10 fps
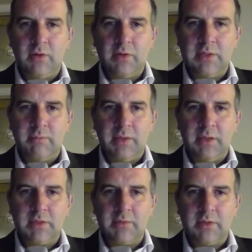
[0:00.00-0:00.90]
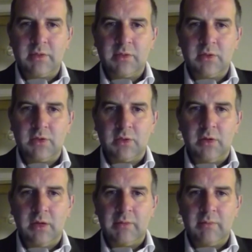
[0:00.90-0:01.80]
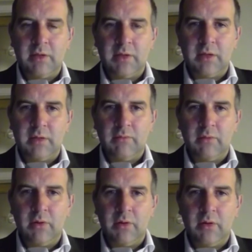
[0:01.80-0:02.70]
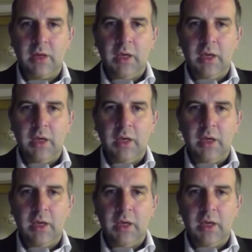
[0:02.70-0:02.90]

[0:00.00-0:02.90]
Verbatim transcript: I send pics to my surgeon. I had mine done in Prague.